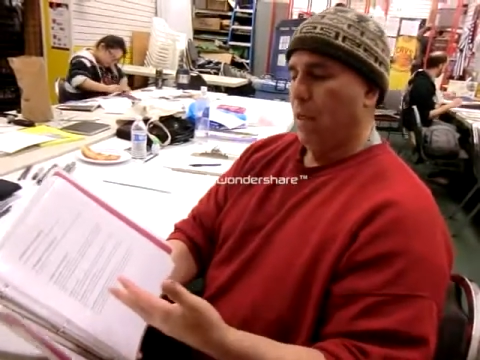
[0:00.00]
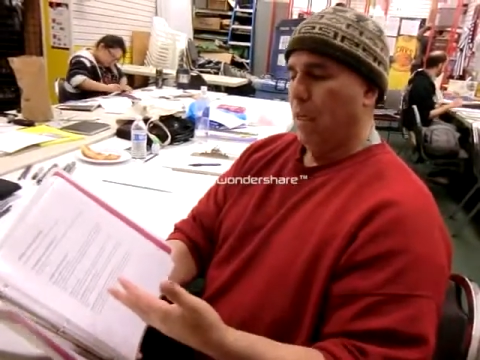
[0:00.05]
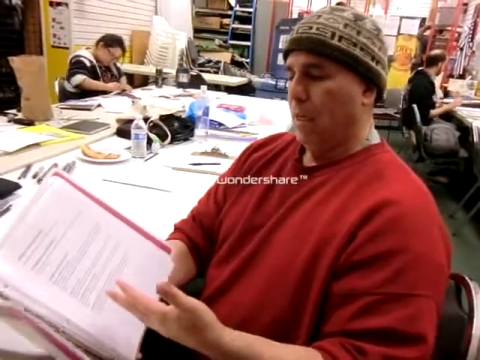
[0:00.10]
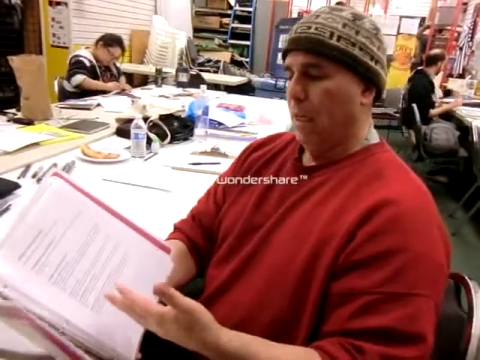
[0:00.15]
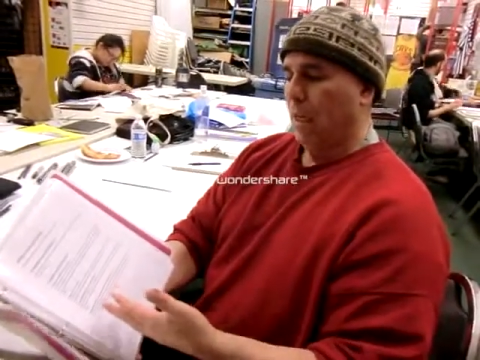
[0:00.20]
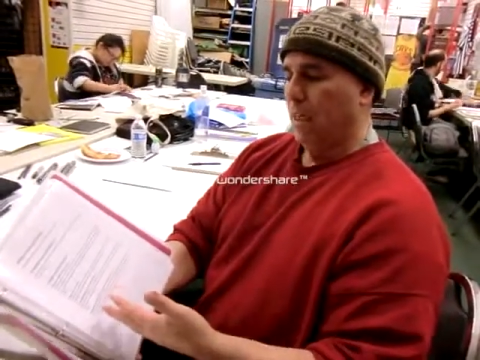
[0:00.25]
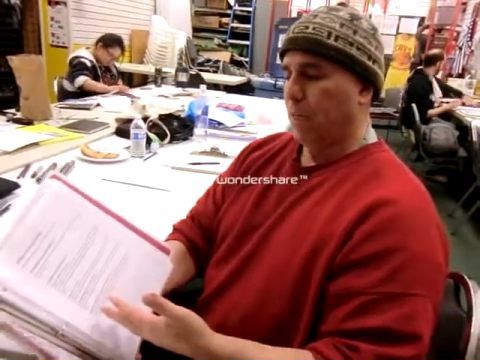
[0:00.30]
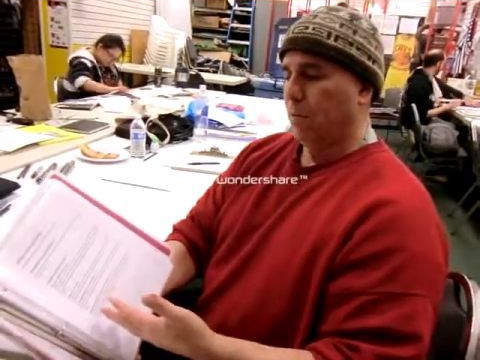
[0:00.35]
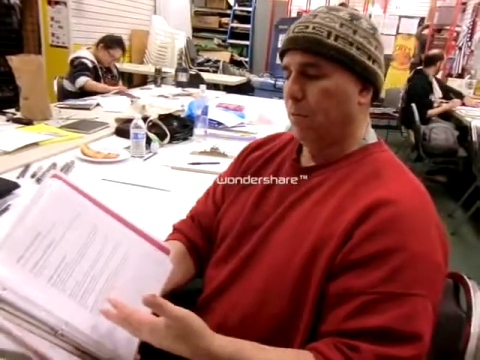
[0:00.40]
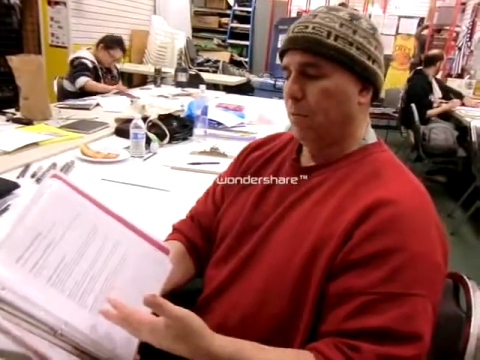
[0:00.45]

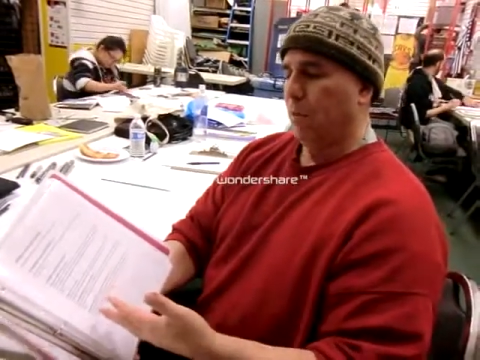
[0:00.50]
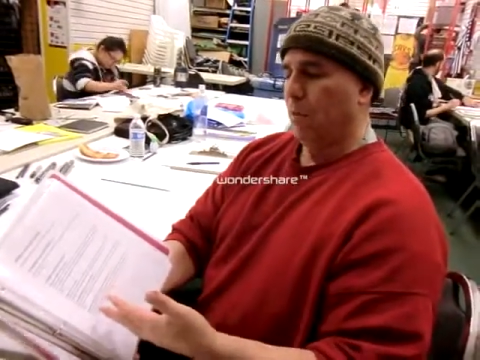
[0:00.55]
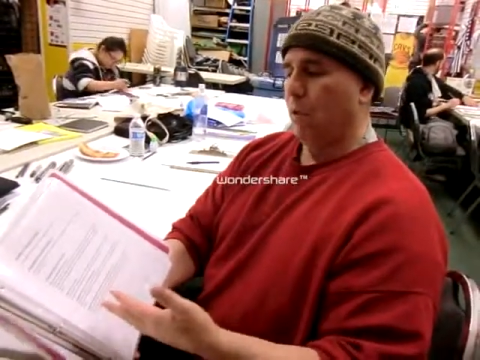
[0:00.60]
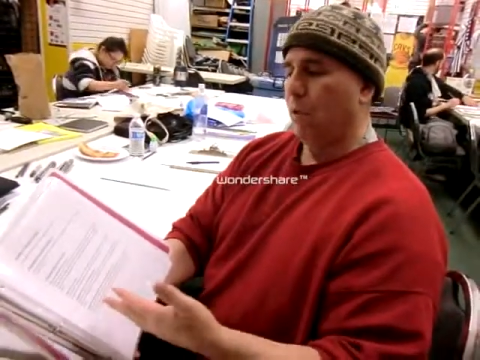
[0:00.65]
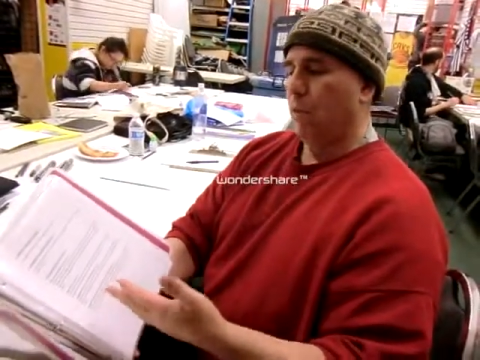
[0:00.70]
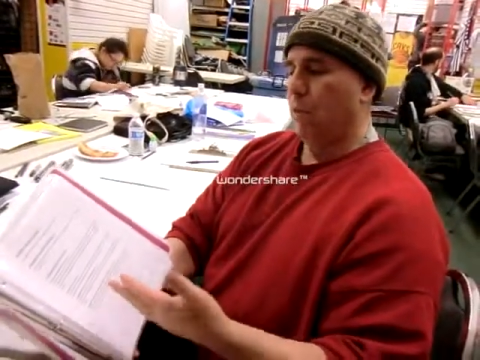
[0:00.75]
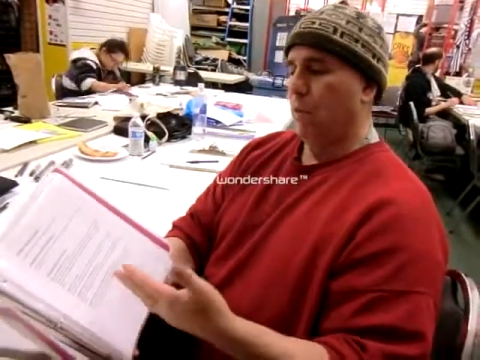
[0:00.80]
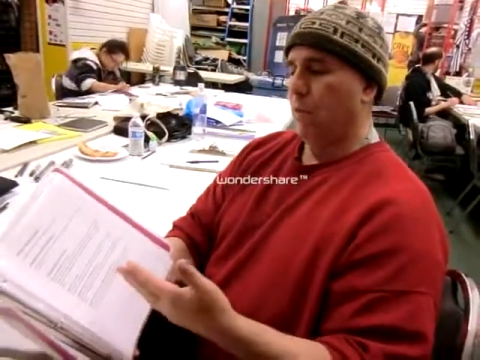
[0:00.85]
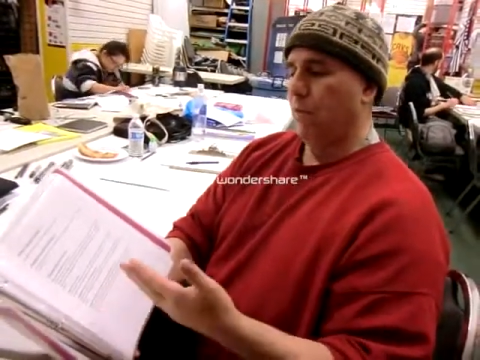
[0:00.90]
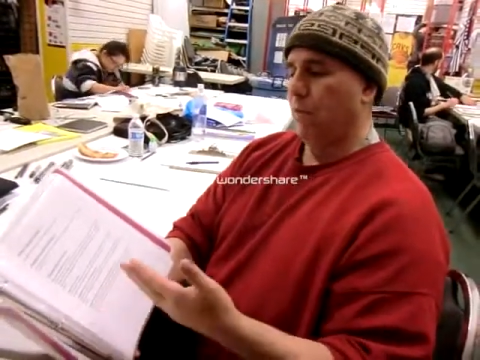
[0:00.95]

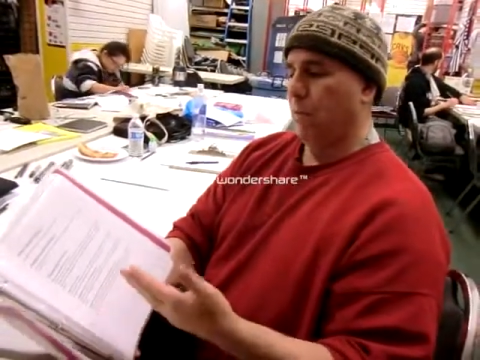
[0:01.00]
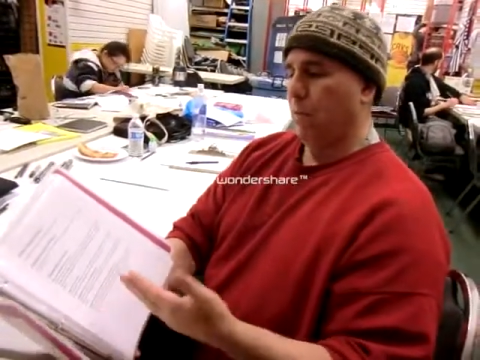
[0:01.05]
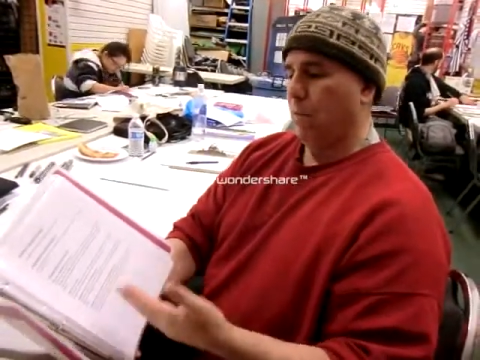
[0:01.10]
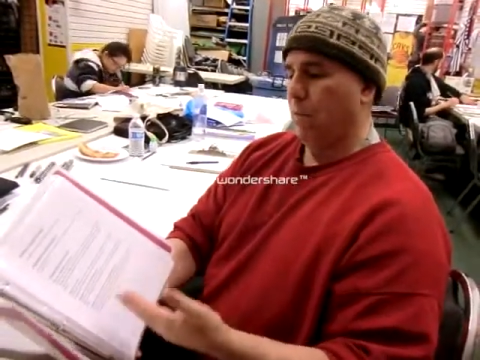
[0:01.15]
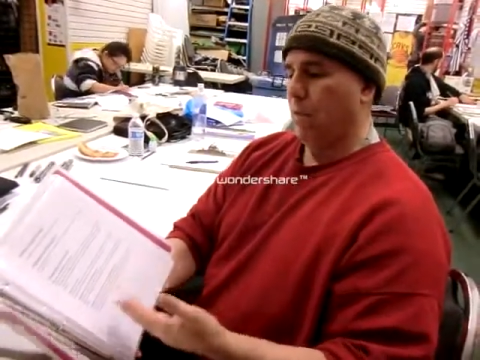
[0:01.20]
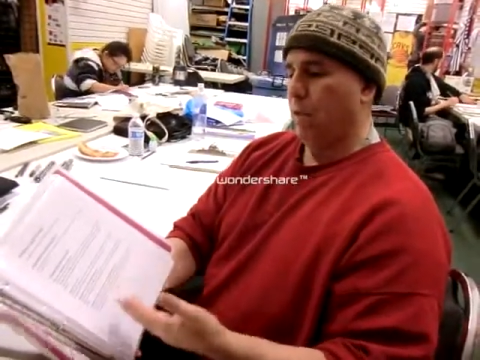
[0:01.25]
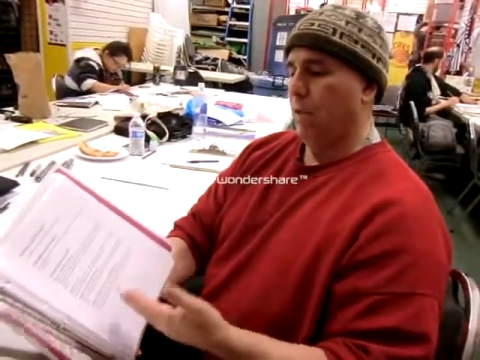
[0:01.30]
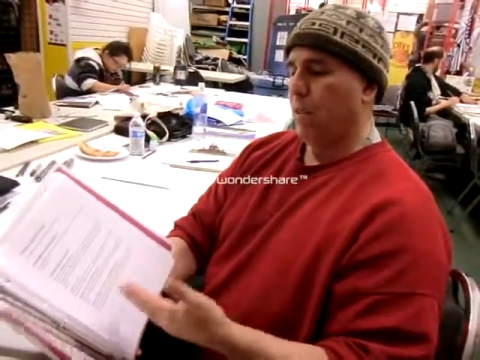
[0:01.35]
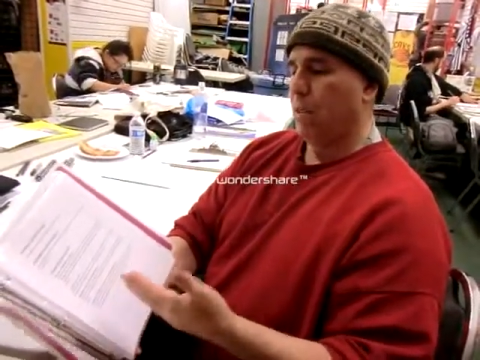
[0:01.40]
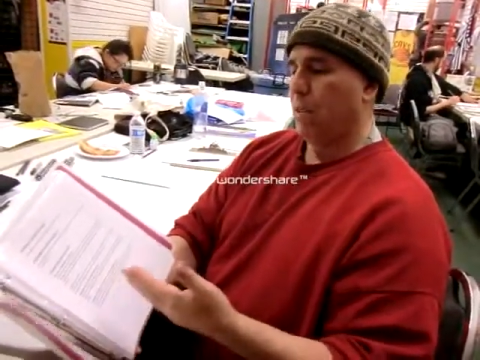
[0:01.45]
exploits of an
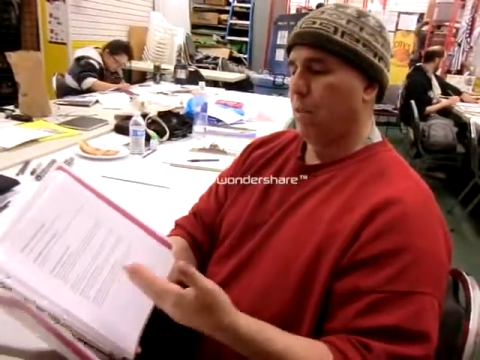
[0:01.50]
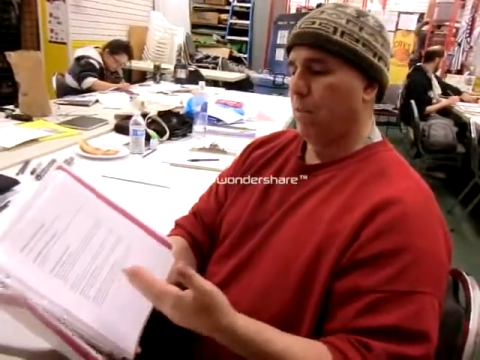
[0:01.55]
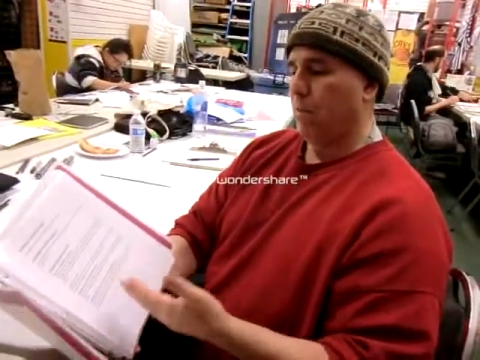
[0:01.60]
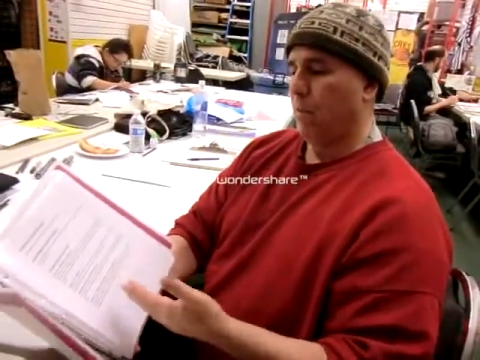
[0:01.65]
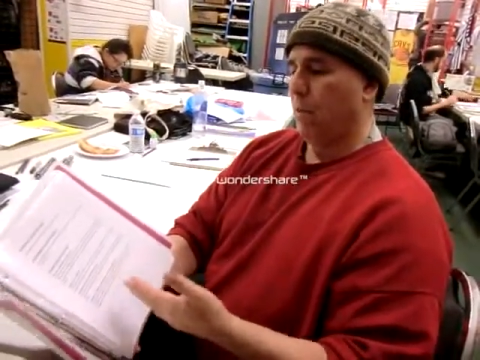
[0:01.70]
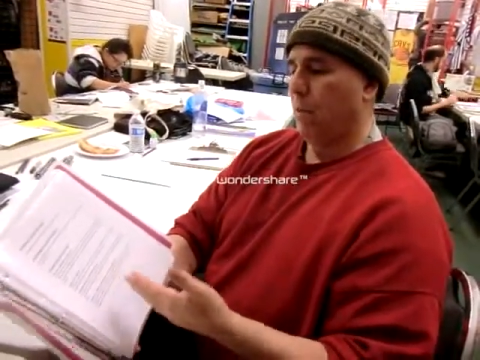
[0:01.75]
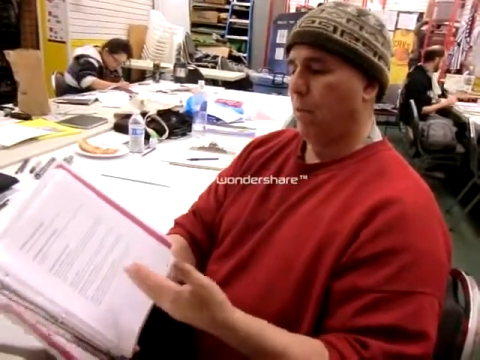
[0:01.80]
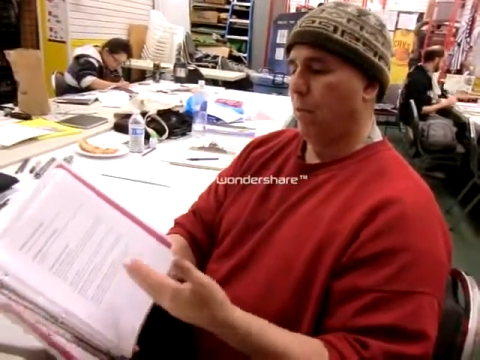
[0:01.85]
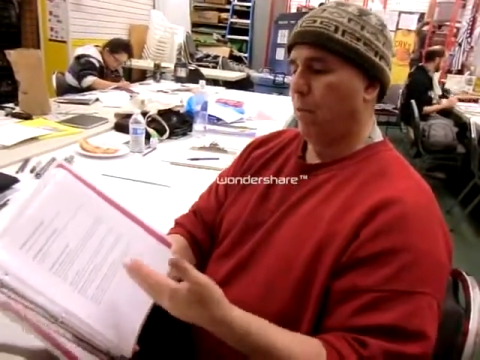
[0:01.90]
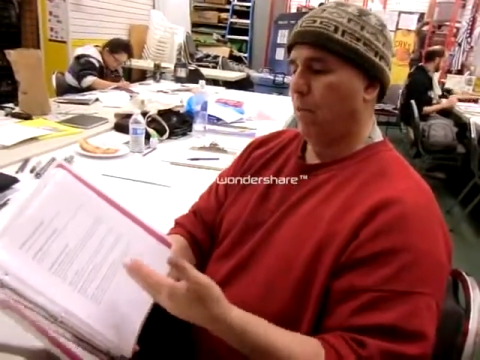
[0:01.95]
American
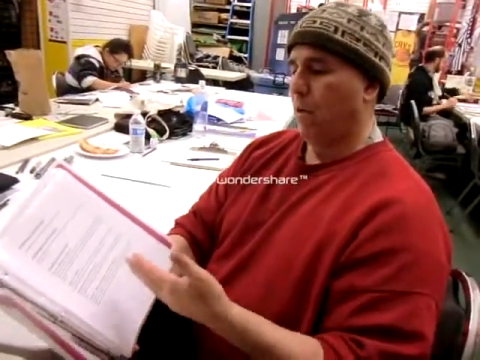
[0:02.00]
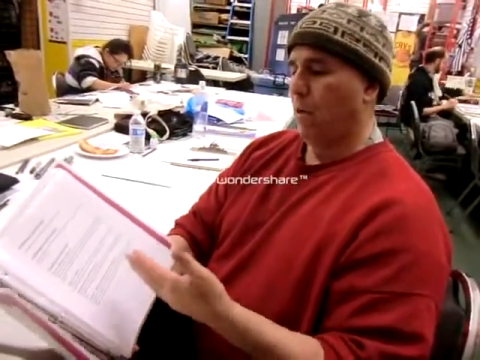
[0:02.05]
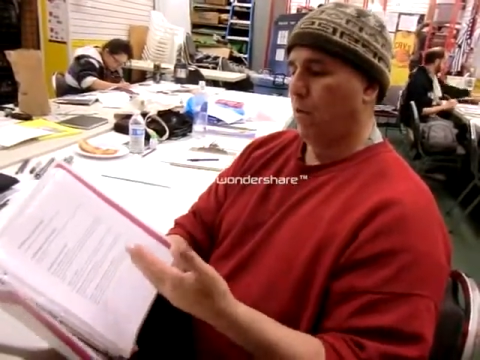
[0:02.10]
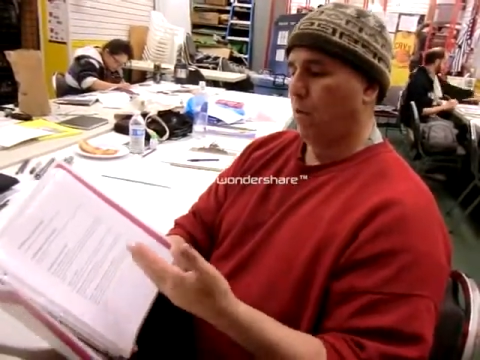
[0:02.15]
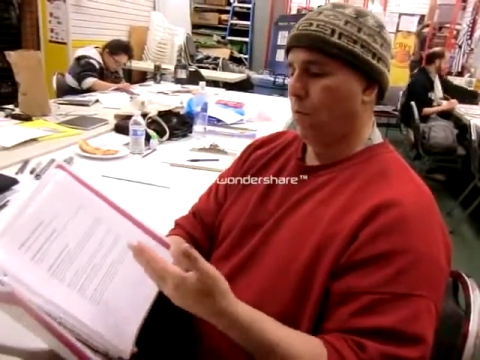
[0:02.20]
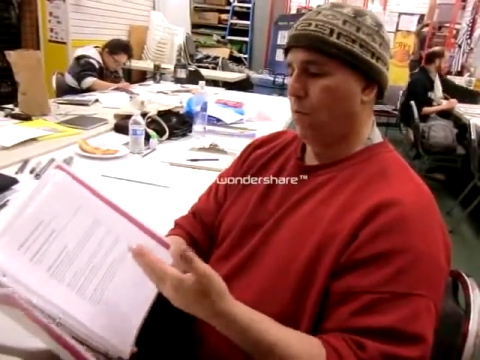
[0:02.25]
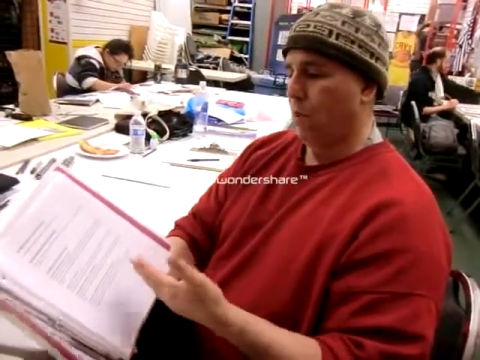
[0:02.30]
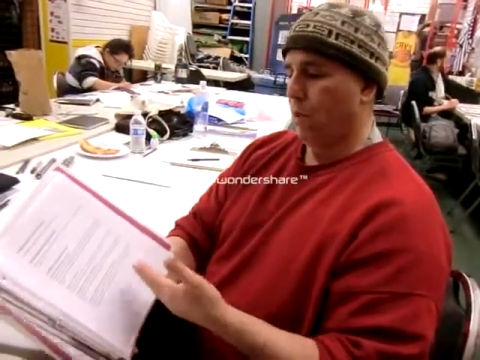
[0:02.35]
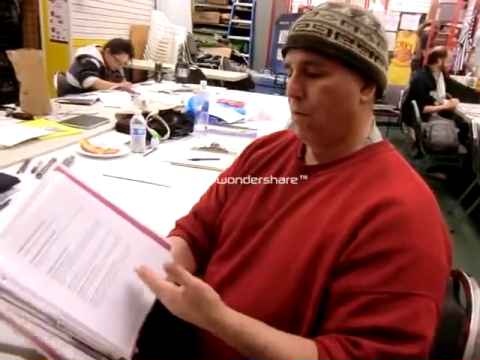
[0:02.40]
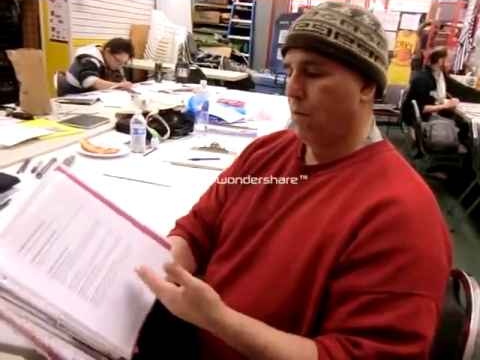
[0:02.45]
Medal of Honor
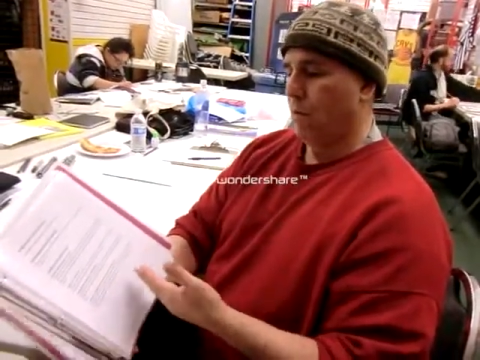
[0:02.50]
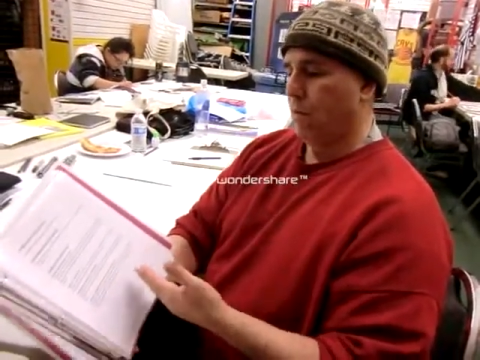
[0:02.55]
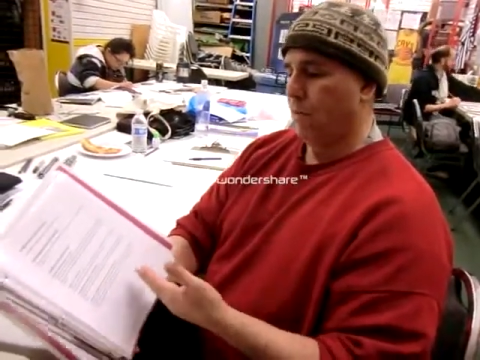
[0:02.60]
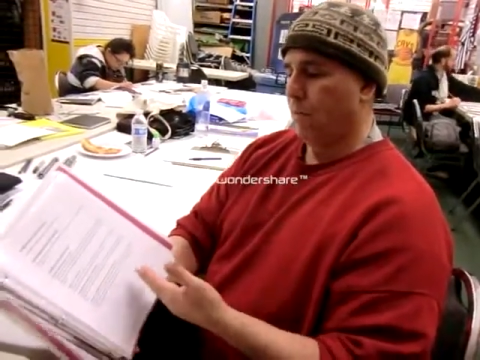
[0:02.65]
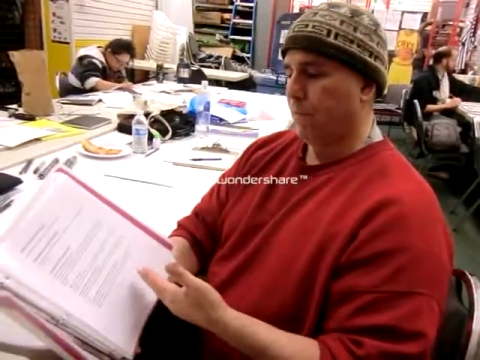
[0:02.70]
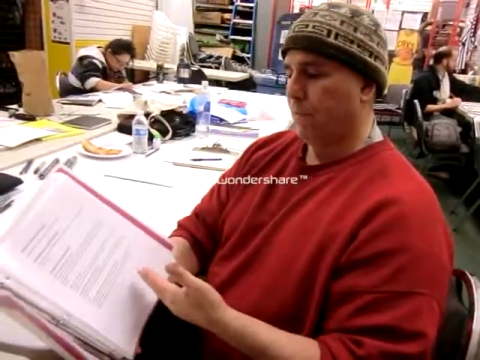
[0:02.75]
winner.